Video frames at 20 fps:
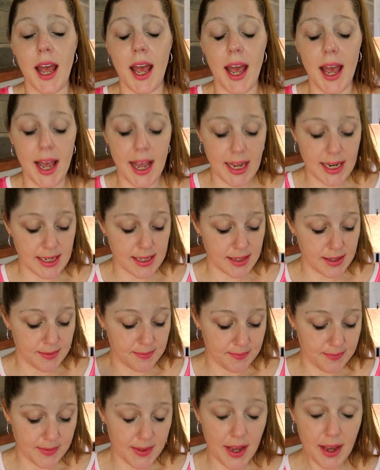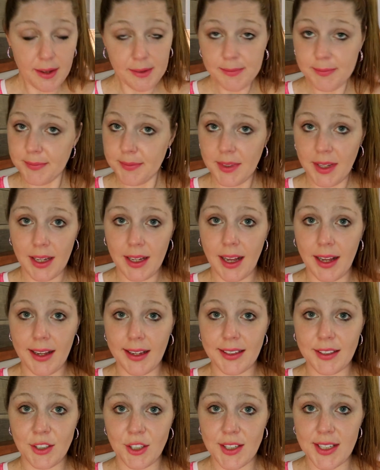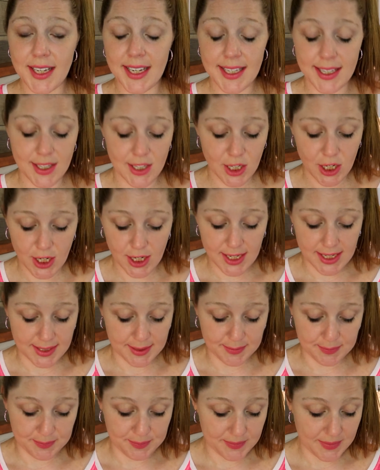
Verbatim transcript: And yeah, let's just get started.